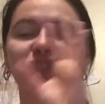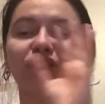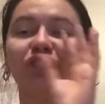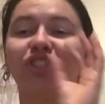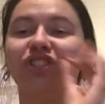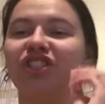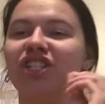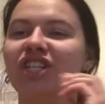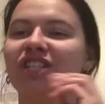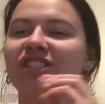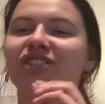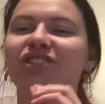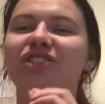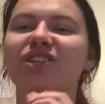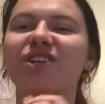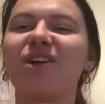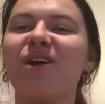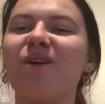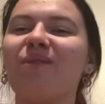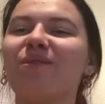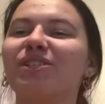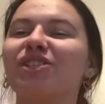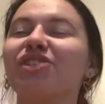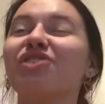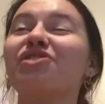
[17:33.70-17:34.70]
this
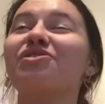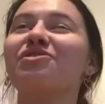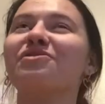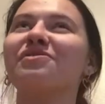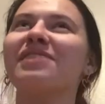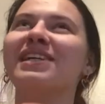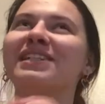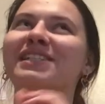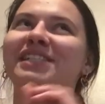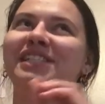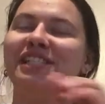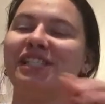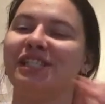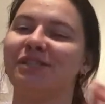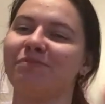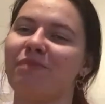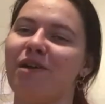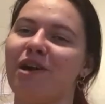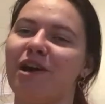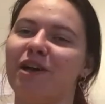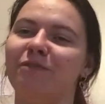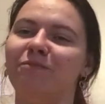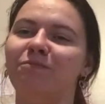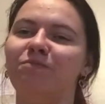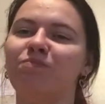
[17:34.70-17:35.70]
girl was crazy
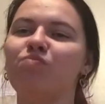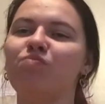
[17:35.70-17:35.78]
smart.